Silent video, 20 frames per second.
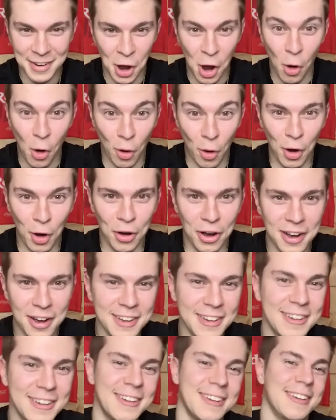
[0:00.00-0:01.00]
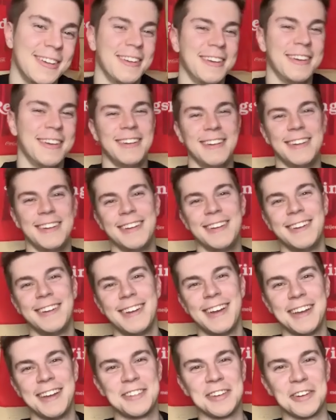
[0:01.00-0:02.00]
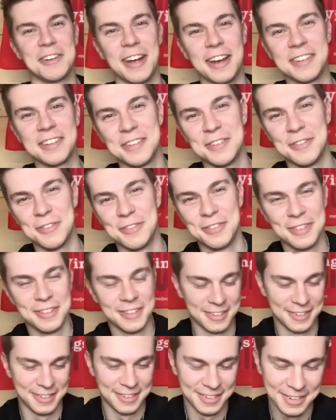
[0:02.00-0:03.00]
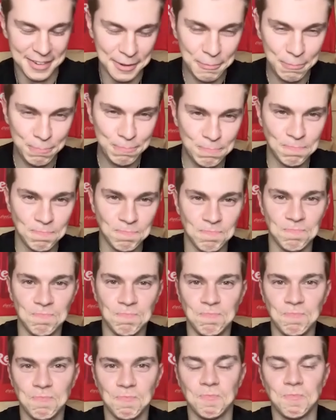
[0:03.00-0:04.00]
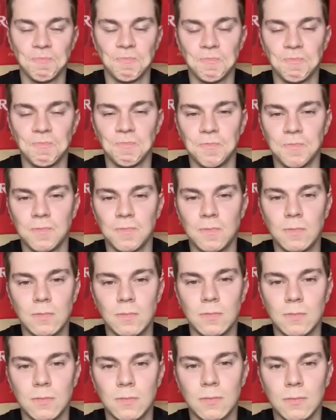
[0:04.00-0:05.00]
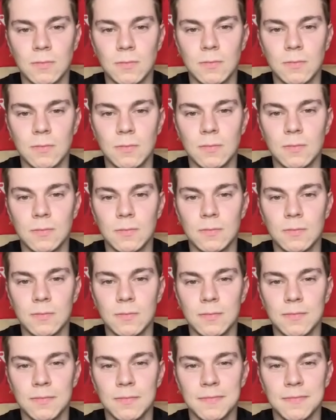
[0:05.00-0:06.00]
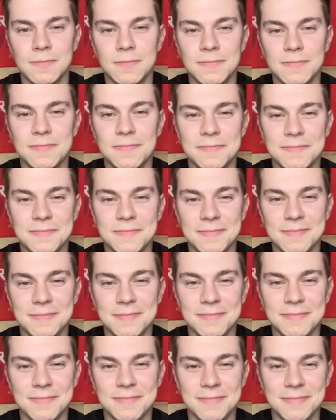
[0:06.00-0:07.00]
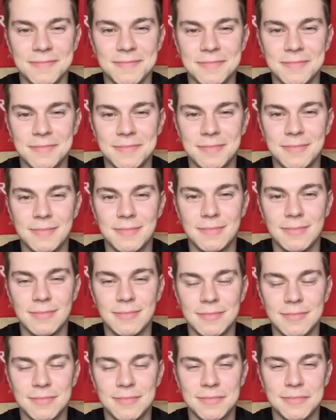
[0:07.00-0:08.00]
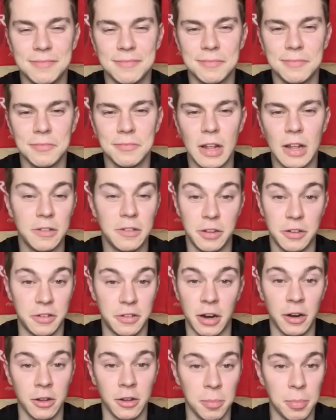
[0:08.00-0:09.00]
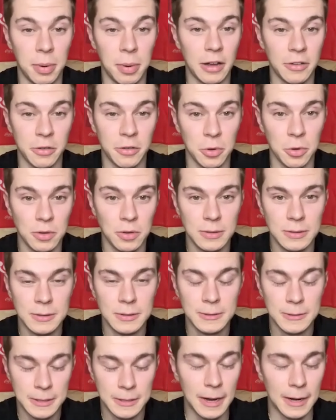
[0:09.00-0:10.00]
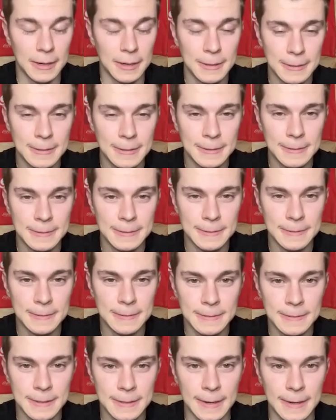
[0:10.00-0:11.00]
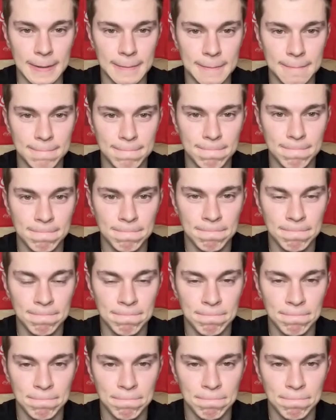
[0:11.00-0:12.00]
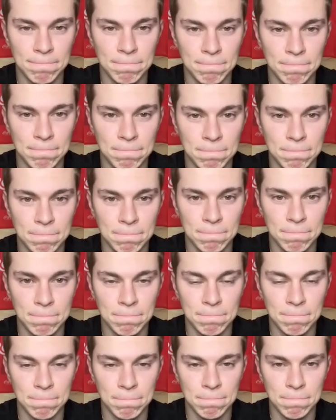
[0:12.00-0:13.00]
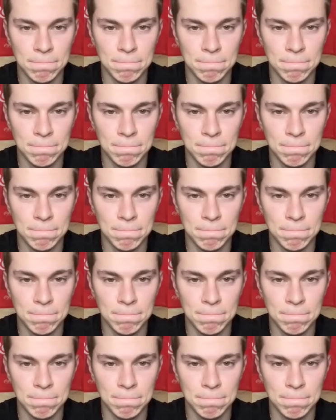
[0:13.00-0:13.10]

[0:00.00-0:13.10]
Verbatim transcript: Just Whoa. I know, but that's just aggressive. Because one, yes, I wanted to ruffle the like feathers of Leaf fans, of course, entirely naturally, possible. naturally. Yeah. Um, but it's just